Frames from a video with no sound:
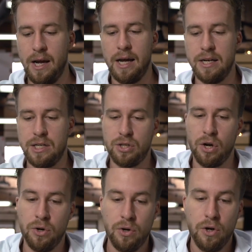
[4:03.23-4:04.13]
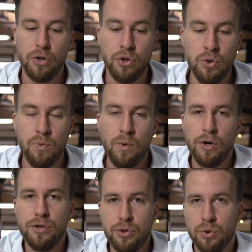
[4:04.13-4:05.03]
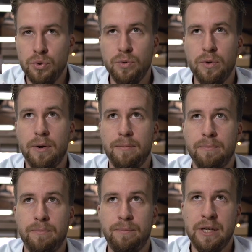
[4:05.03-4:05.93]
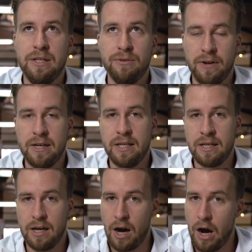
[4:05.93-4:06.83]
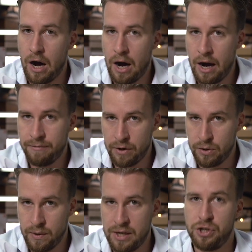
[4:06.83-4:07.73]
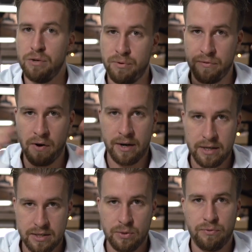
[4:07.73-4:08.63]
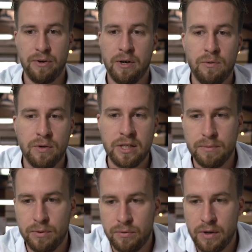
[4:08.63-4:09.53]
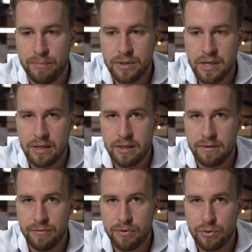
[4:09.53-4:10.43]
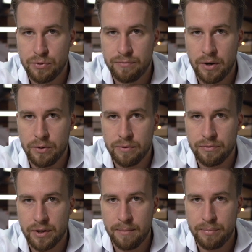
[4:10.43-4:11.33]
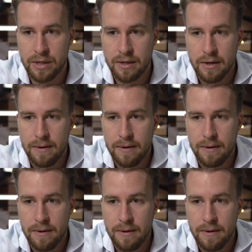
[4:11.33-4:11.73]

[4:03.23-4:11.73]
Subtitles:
And so you want to be defending a high valuation, provided it's still fair and reasonable and representative of the true value of the company.